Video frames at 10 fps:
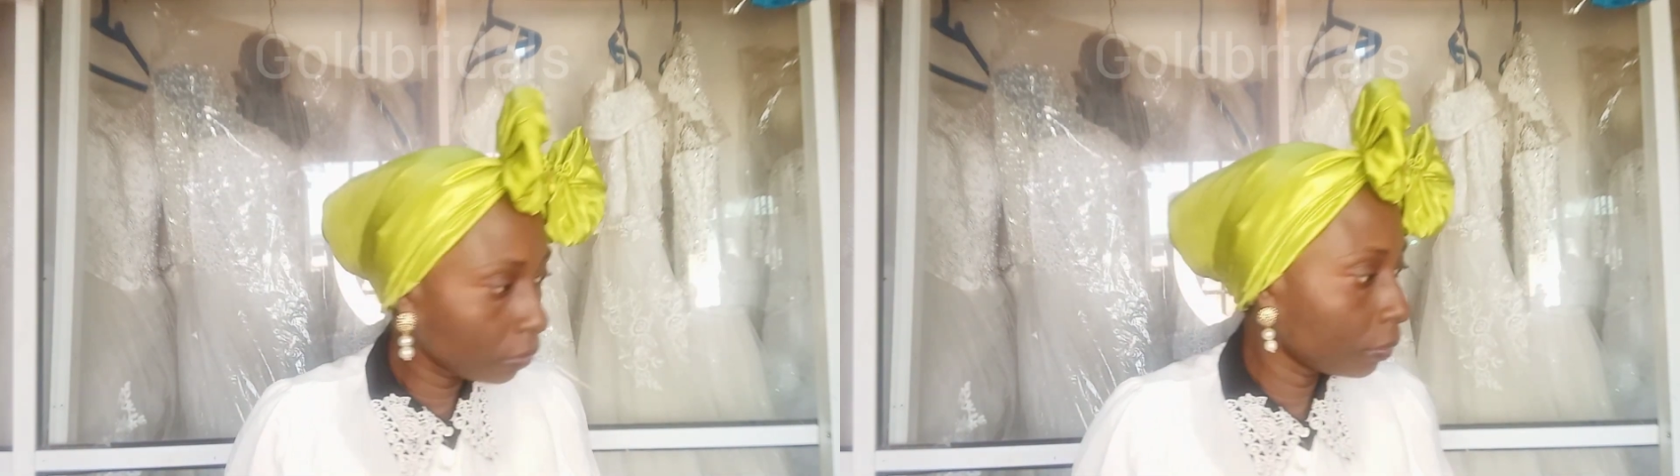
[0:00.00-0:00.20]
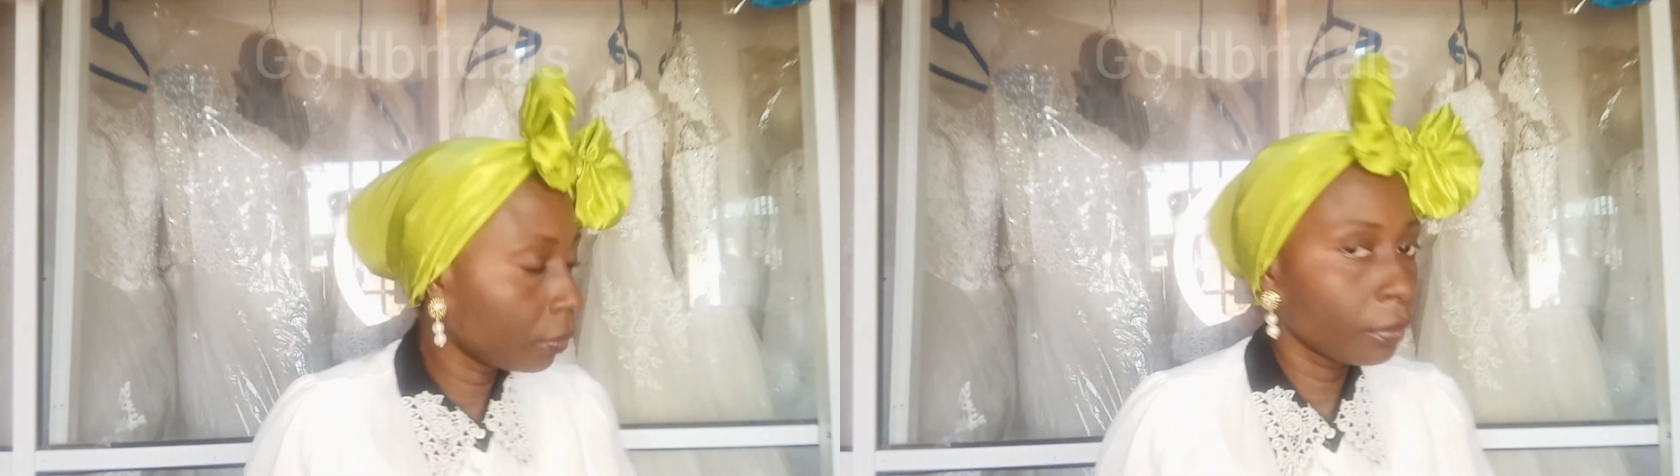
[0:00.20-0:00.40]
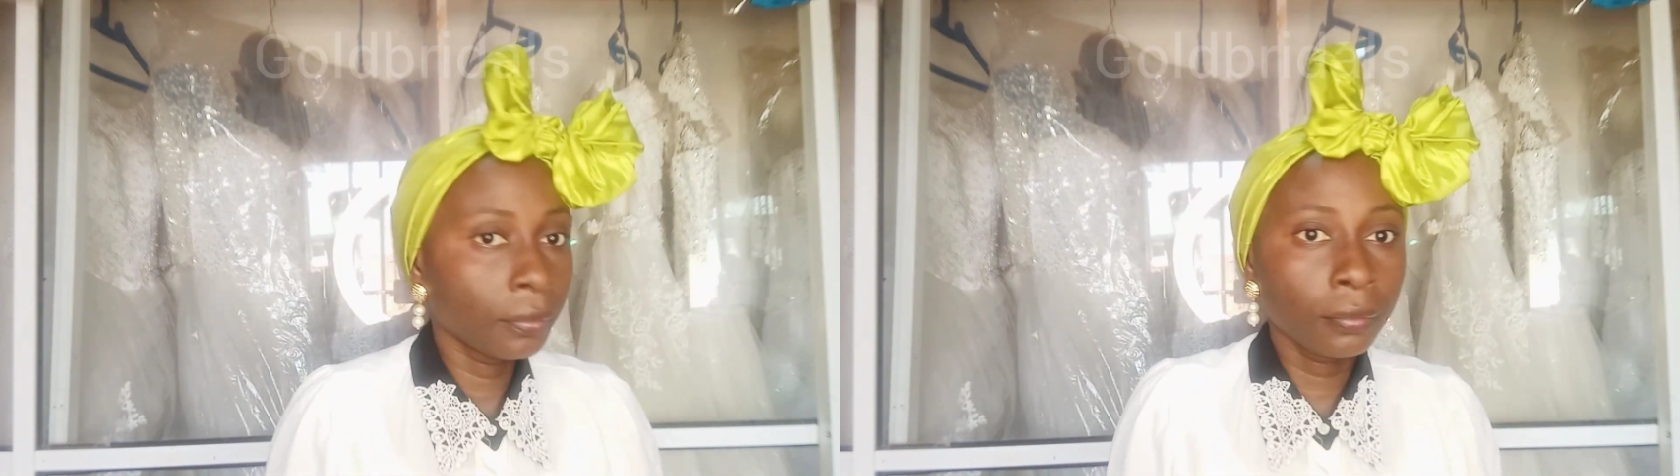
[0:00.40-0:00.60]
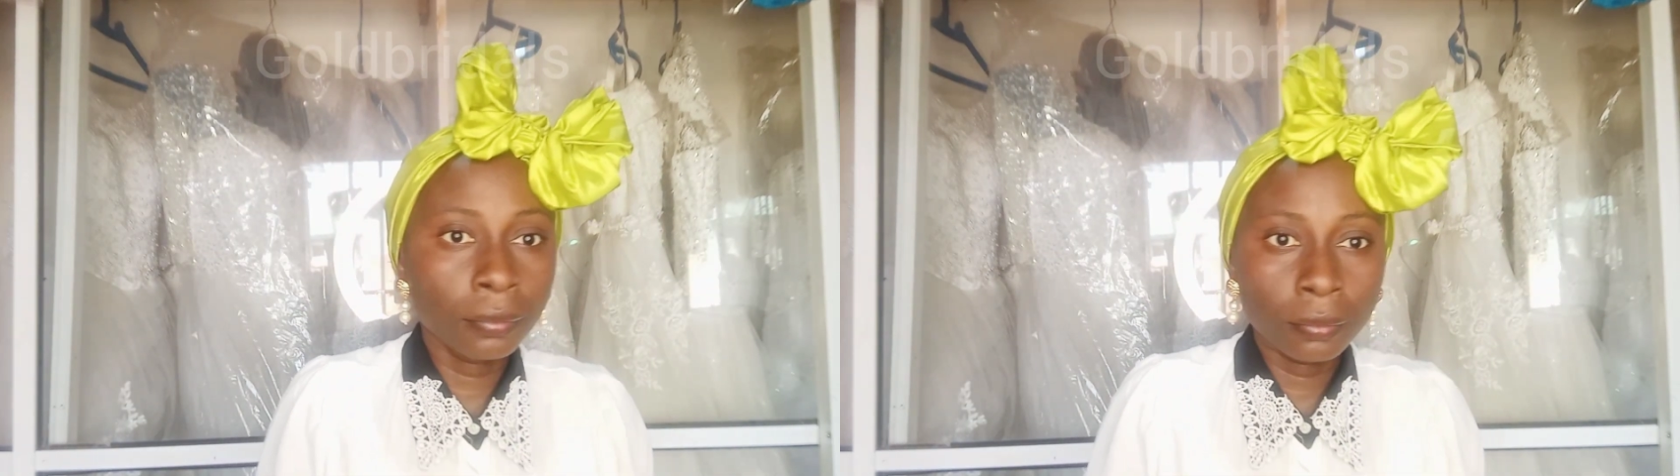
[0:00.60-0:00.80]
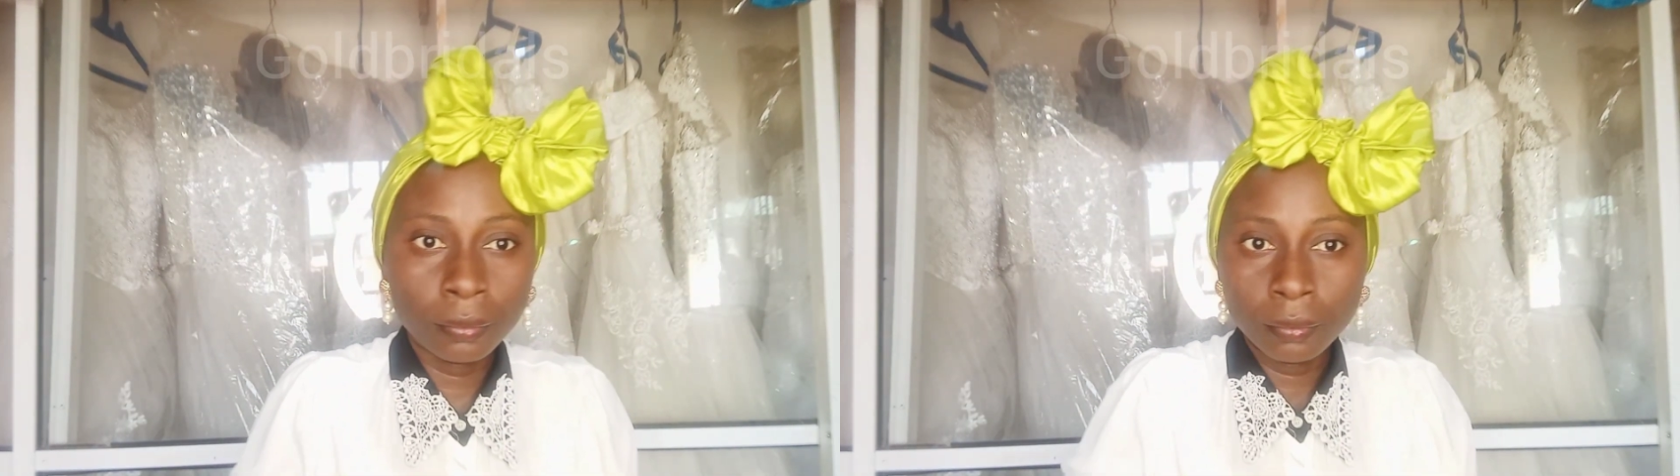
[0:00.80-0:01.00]
brooch
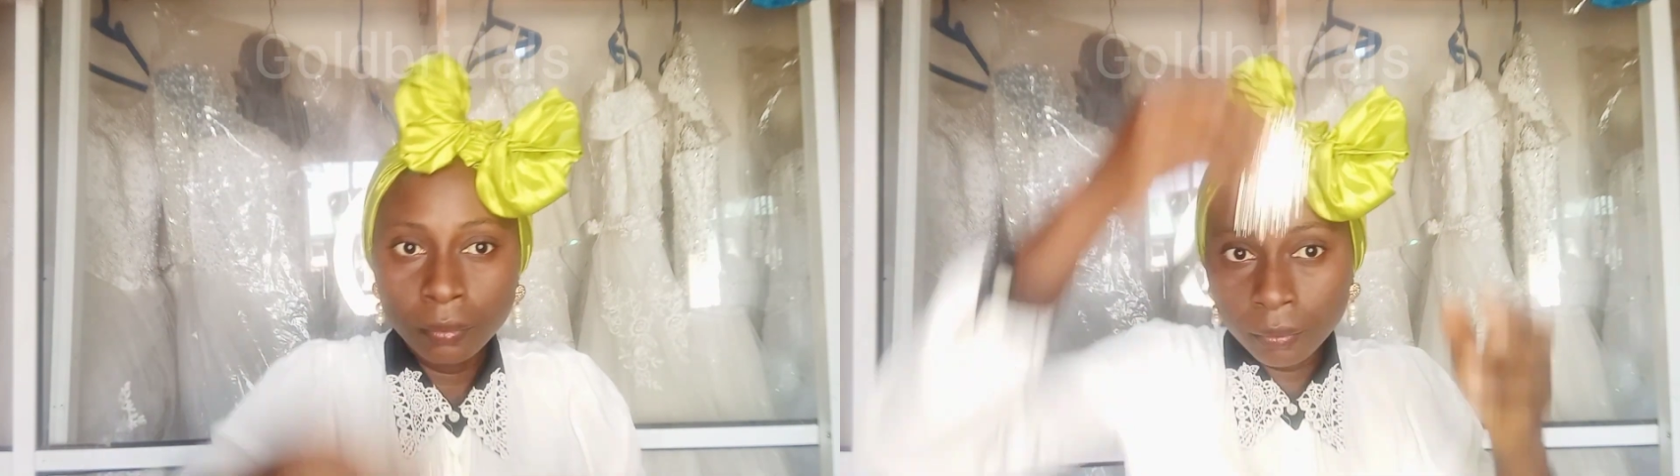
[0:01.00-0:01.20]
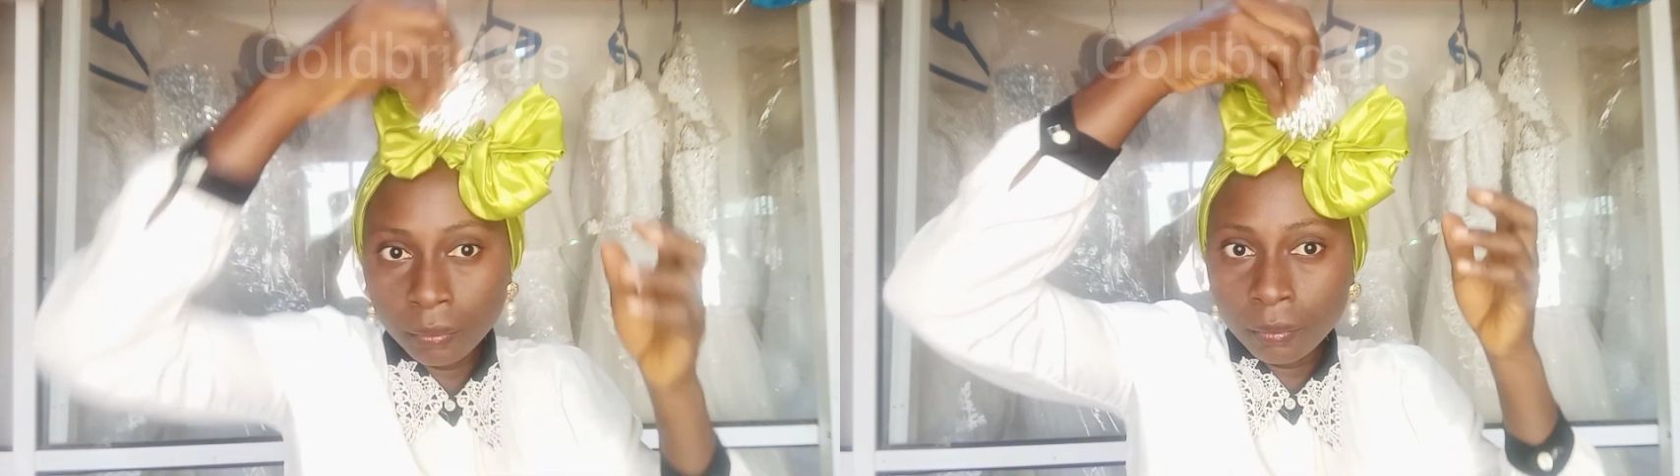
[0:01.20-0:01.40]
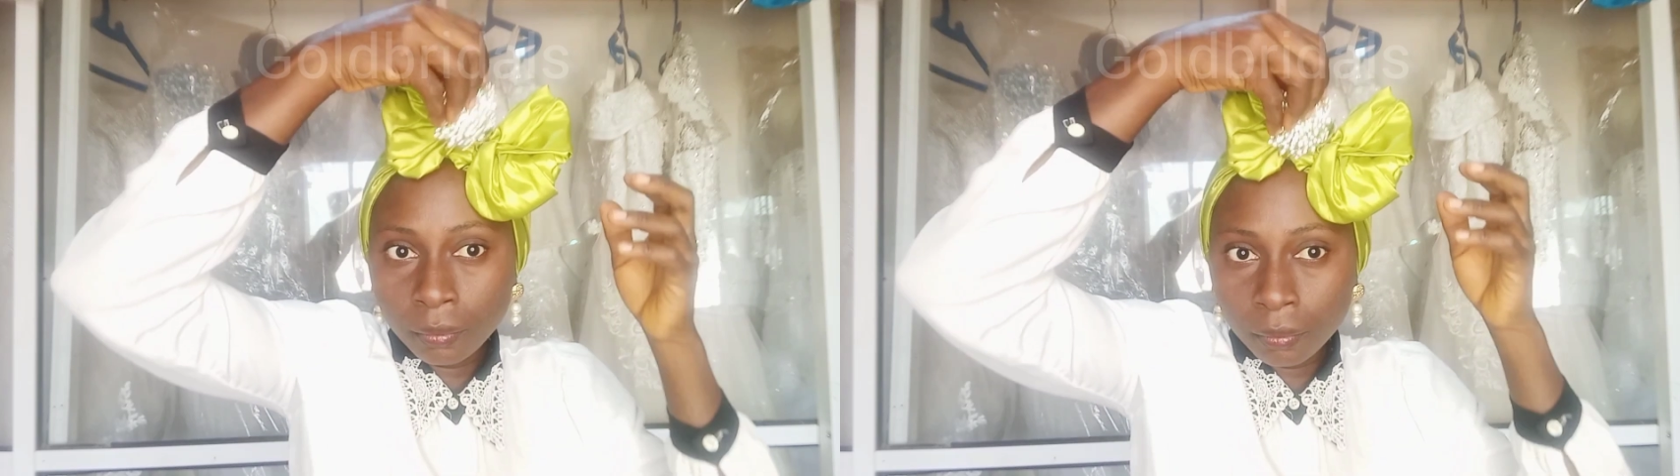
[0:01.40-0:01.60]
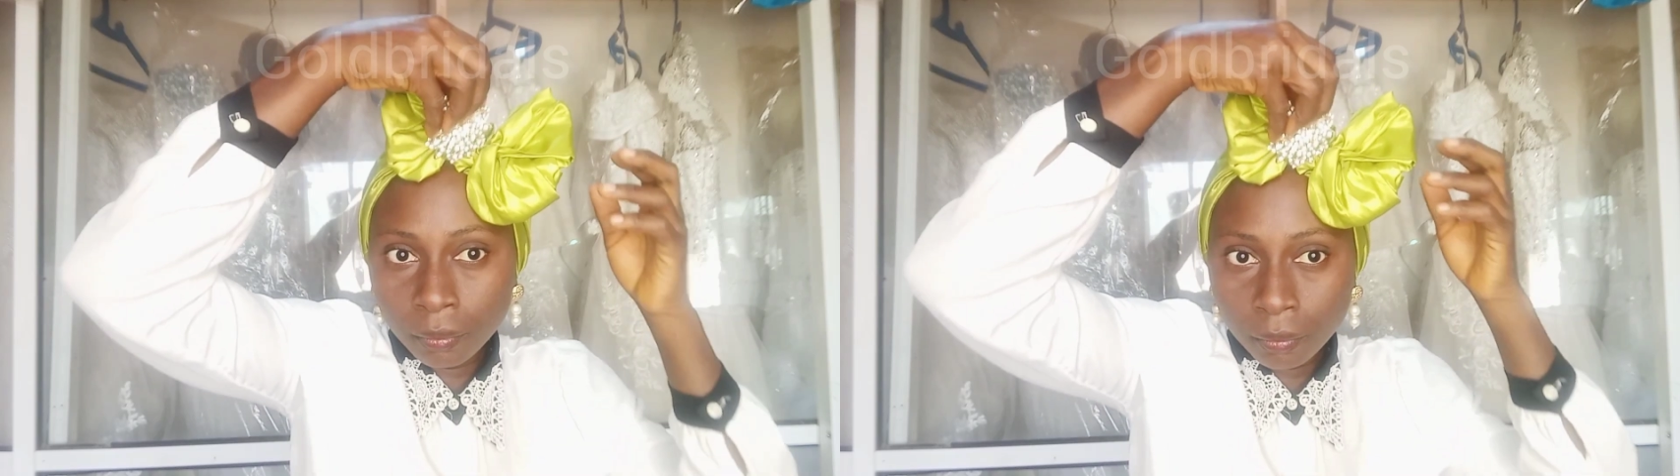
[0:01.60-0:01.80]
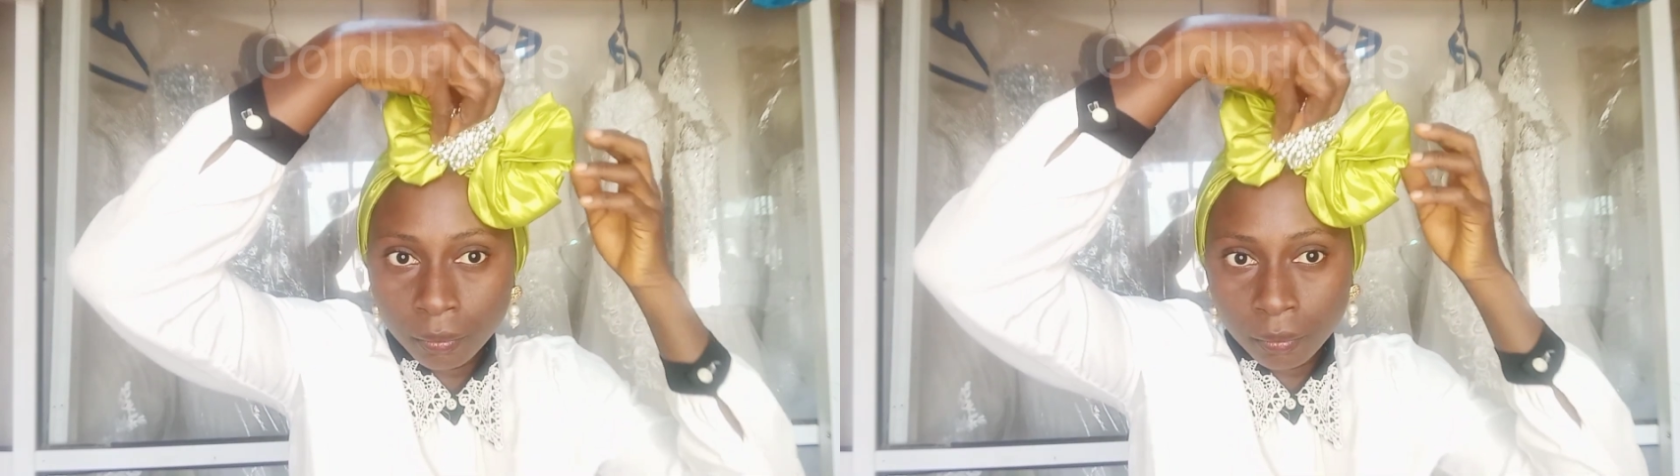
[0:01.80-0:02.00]
now
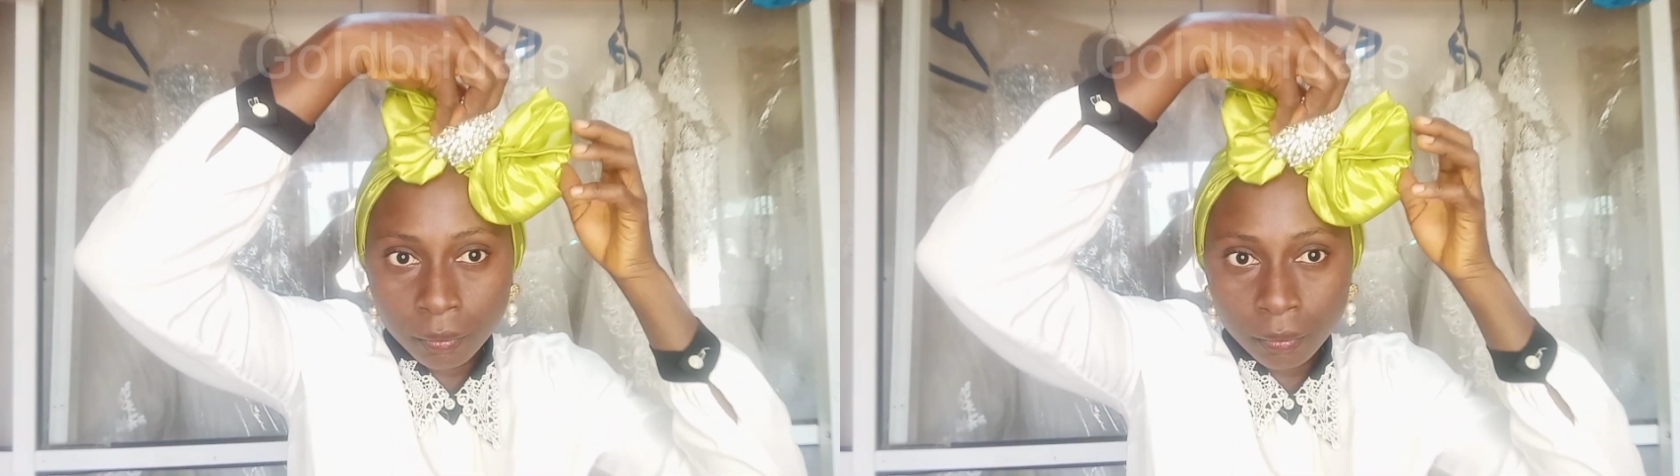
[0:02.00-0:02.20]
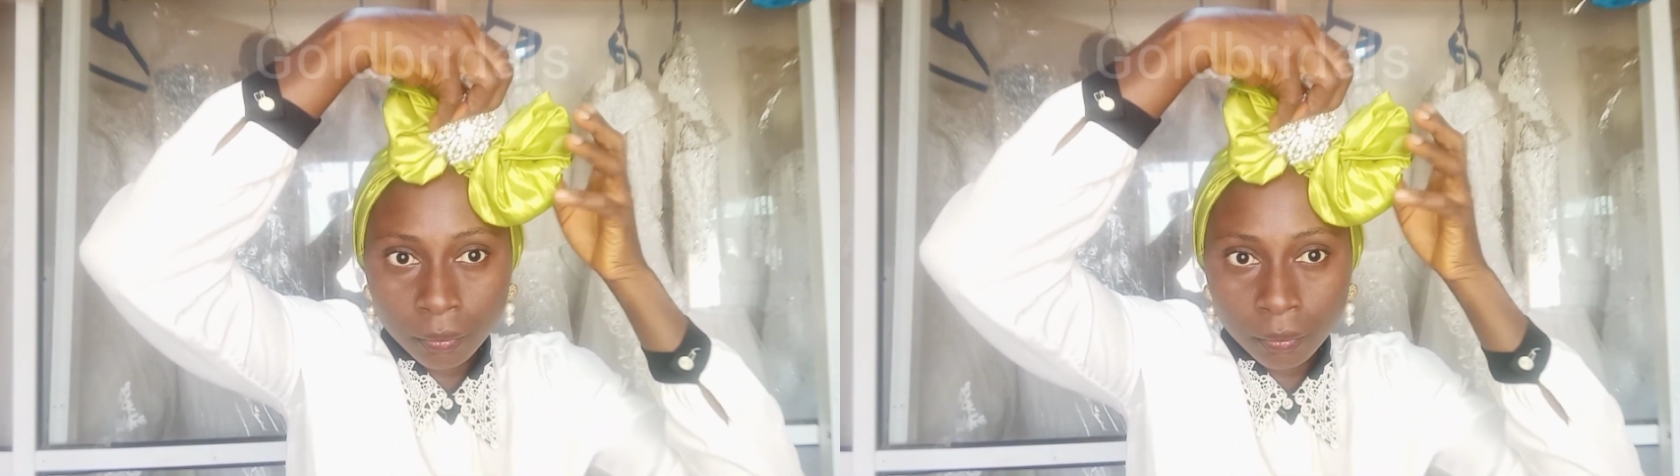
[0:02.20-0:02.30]
to